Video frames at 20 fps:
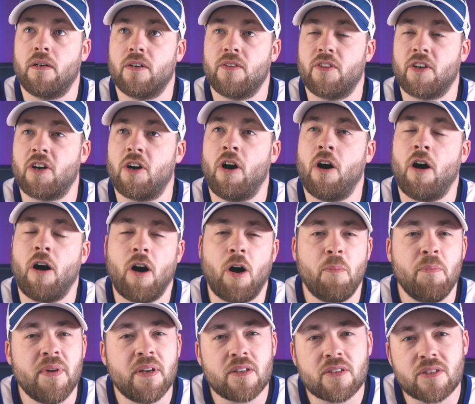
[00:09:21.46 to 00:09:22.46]
the
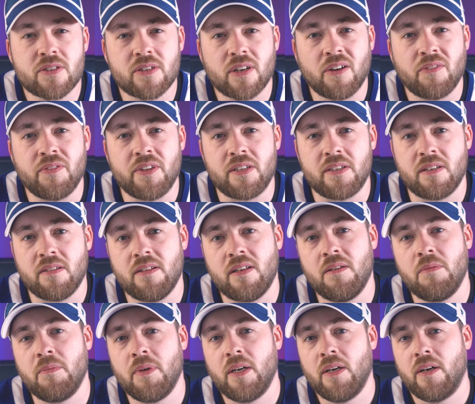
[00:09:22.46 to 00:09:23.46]
calmness of the
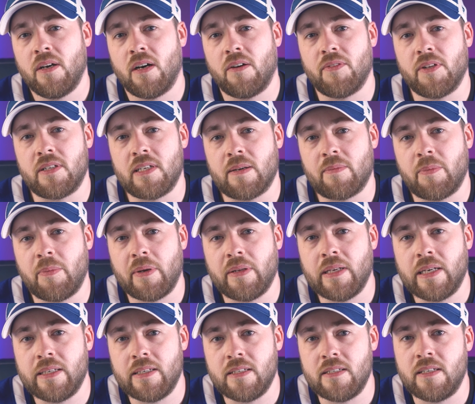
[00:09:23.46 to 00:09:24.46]
team of the Tampa Bay
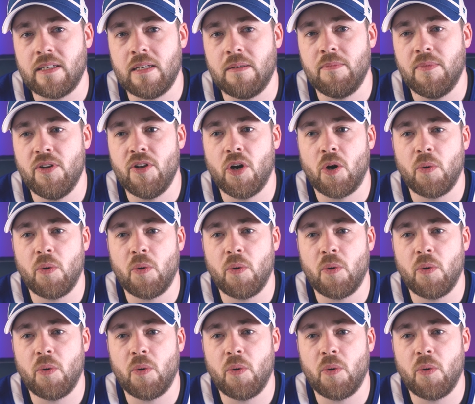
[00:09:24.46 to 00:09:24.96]
Lightning team,